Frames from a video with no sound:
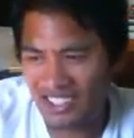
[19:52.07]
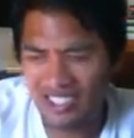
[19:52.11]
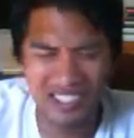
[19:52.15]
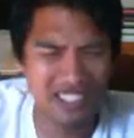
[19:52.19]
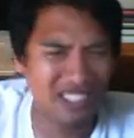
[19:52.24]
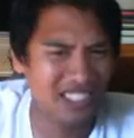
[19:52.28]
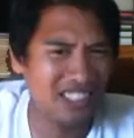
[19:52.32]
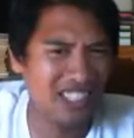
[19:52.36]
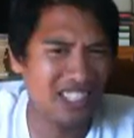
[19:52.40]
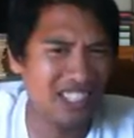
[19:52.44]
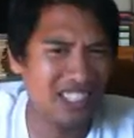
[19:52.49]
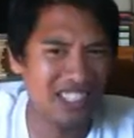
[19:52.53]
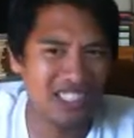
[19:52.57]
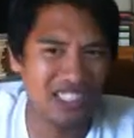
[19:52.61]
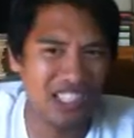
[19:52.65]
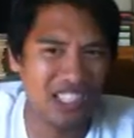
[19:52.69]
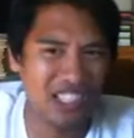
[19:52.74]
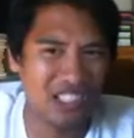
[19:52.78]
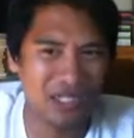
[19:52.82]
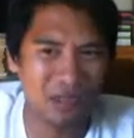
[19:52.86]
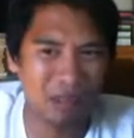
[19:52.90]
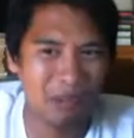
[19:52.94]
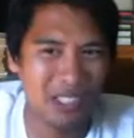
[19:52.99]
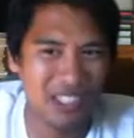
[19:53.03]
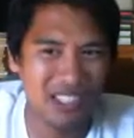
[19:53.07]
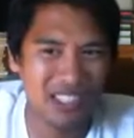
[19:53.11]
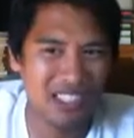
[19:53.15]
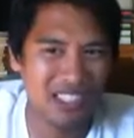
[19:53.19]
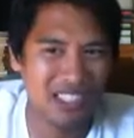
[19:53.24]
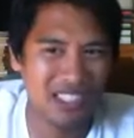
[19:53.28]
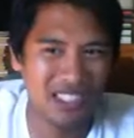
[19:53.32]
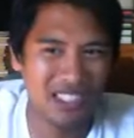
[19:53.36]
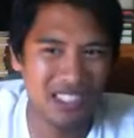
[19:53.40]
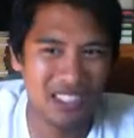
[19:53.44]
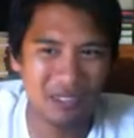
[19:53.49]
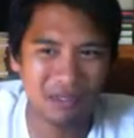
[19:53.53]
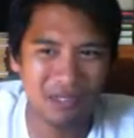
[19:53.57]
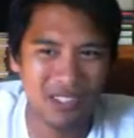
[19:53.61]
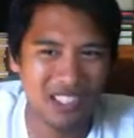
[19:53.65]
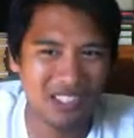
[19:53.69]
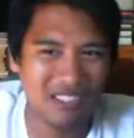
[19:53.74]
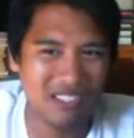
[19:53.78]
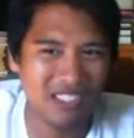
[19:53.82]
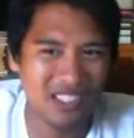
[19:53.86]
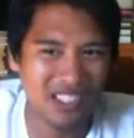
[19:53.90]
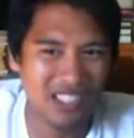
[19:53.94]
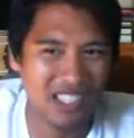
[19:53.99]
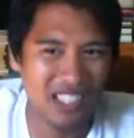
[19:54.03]
I think Dillashaw was mentioning
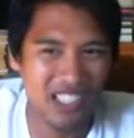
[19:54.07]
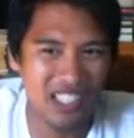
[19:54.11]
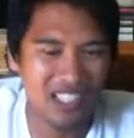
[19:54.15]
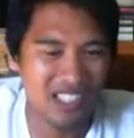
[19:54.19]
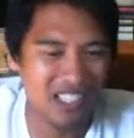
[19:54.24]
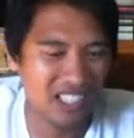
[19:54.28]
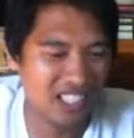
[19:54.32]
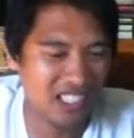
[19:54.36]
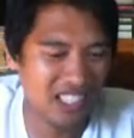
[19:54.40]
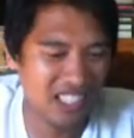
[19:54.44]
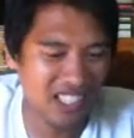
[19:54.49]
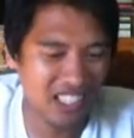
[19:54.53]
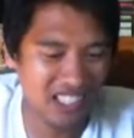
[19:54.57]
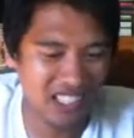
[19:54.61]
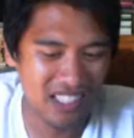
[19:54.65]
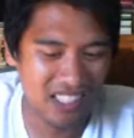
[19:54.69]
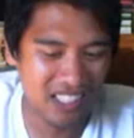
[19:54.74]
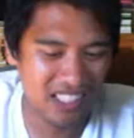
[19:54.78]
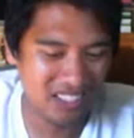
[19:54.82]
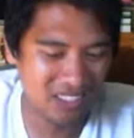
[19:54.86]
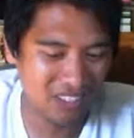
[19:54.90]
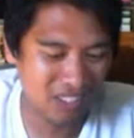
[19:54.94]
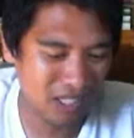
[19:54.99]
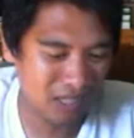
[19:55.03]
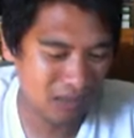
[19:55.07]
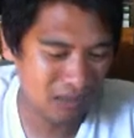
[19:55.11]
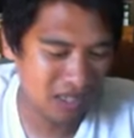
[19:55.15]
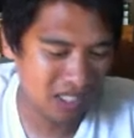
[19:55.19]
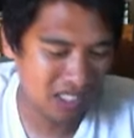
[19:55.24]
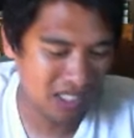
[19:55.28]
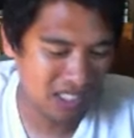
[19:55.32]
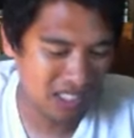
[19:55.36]
something with that the kick that dropped.